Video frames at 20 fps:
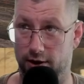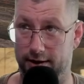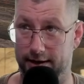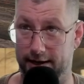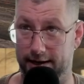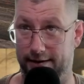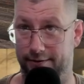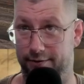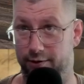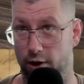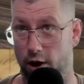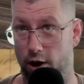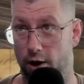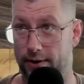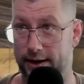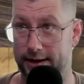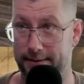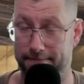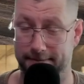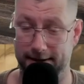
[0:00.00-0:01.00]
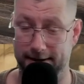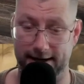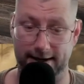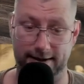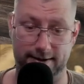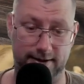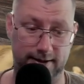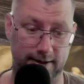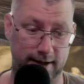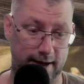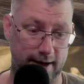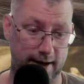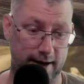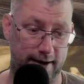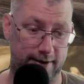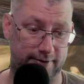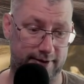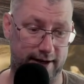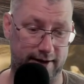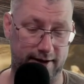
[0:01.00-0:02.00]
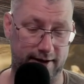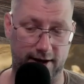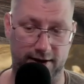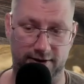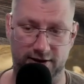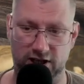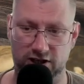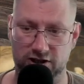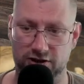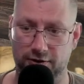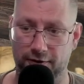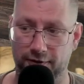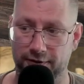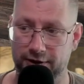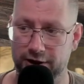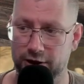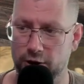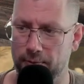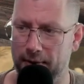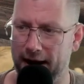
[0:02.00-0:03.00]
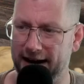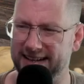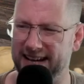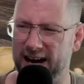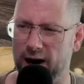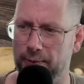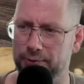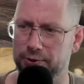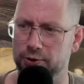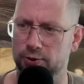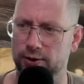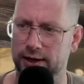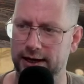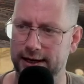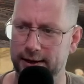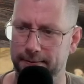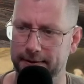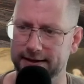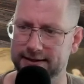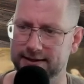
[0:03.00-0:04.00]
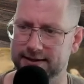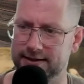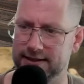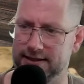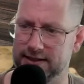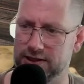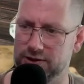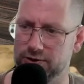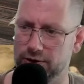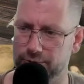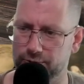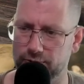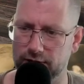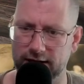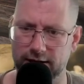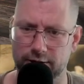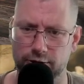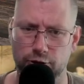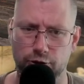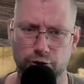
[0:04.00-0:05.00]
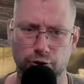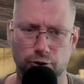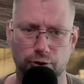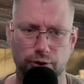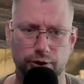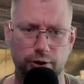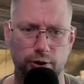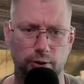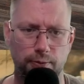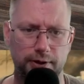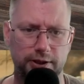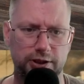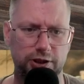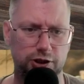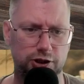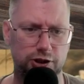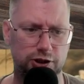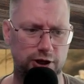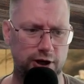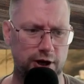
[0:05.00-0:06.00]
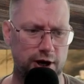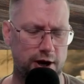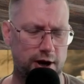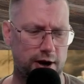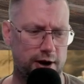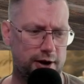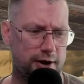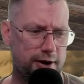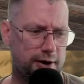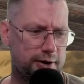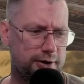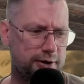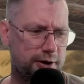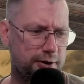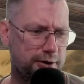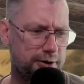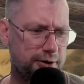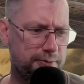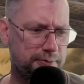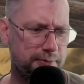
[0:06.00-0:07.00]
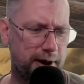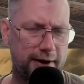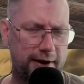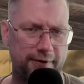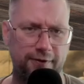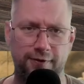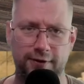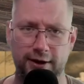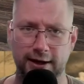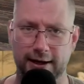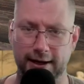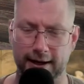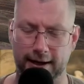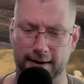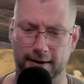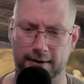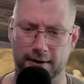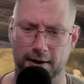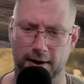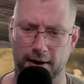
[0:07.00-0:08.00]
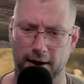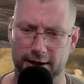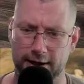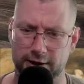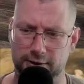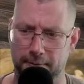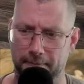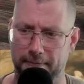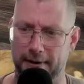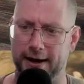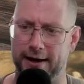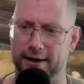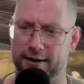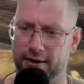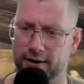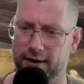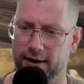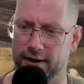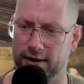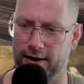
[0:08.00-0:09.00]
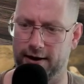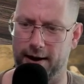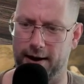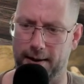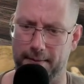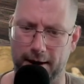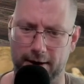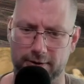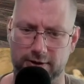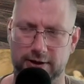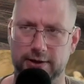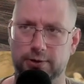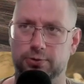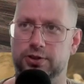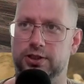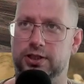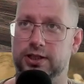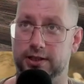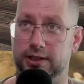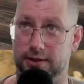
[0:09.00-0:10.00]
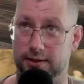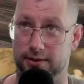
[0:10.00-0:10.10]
And if you already played, then this video might help you a little bit. This is not really a tutorial, but just my feeling as a player about the new season.